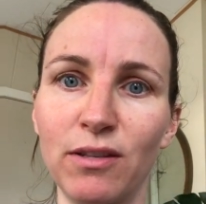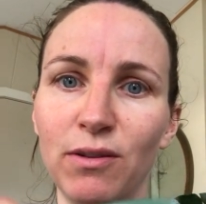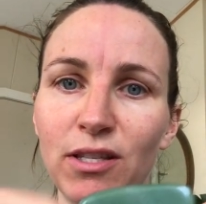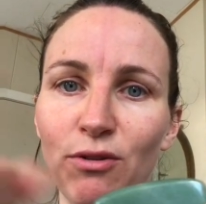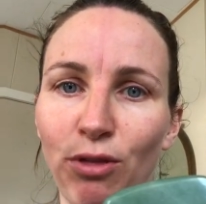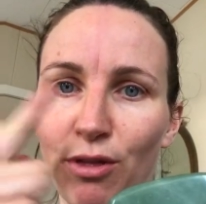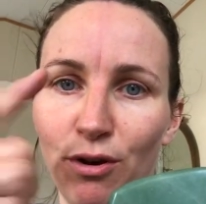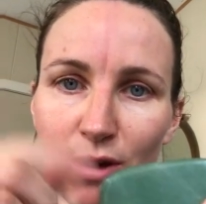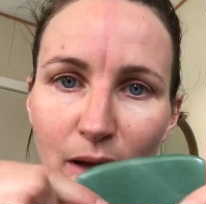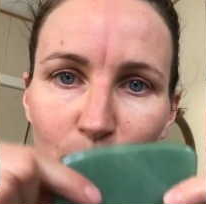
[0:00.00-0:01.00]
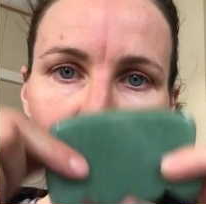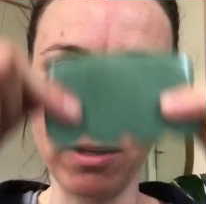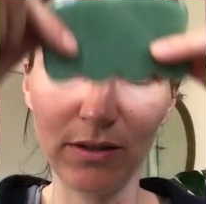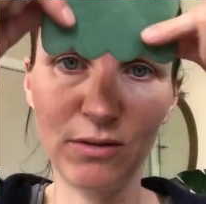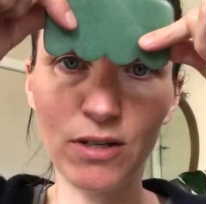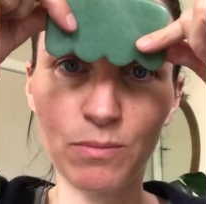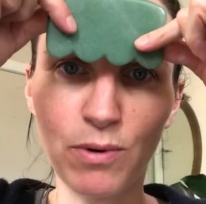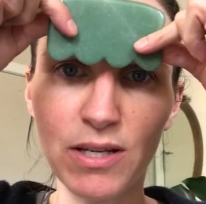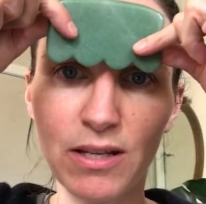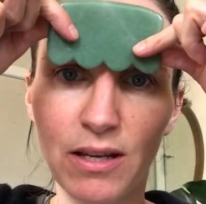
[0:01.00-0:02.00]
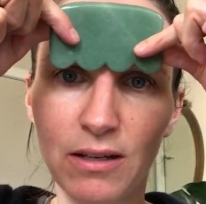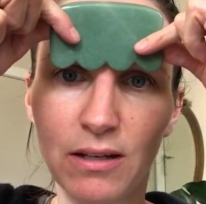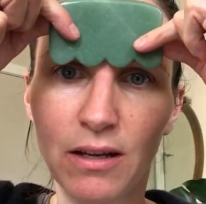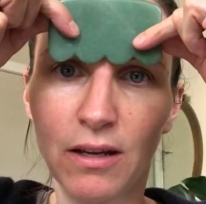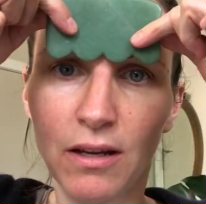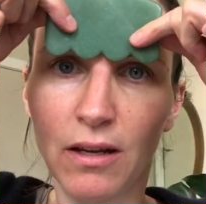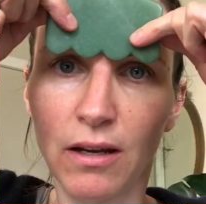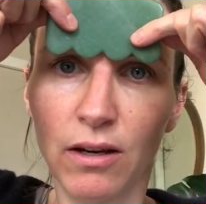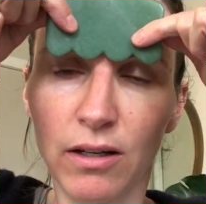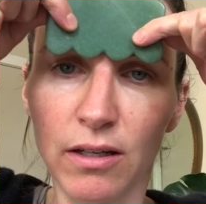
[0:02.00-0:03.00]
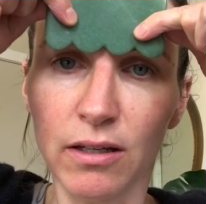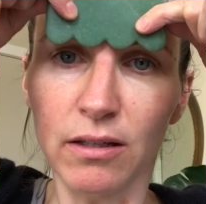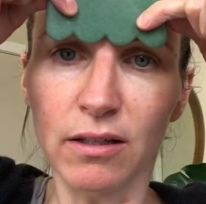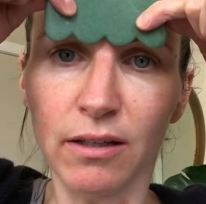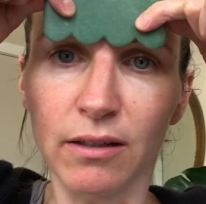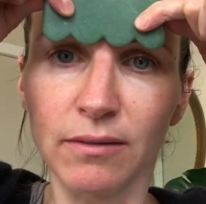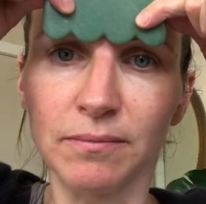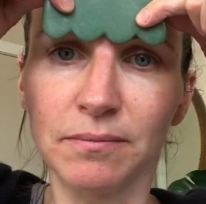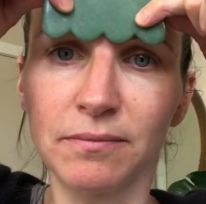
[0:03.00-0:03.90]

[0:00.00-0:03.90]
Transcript: So it's your third eye point, so just pressing it on yin tongue,